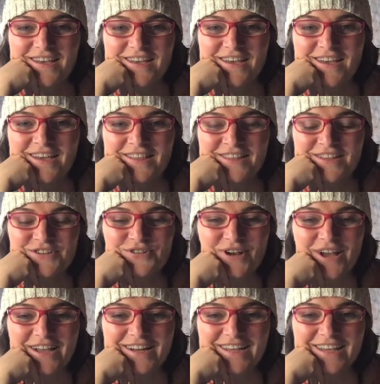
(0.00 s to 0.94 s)
And then
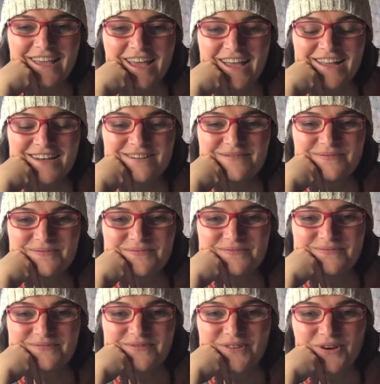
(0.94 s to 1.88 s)
try it again,
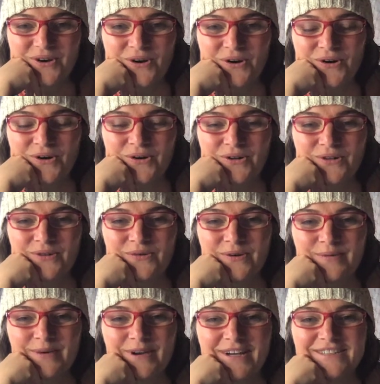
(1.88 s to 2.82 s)
all the
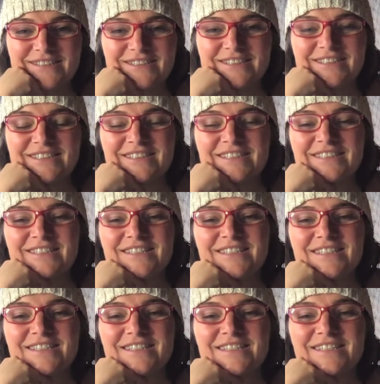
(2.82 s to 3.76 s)
way back to the heels,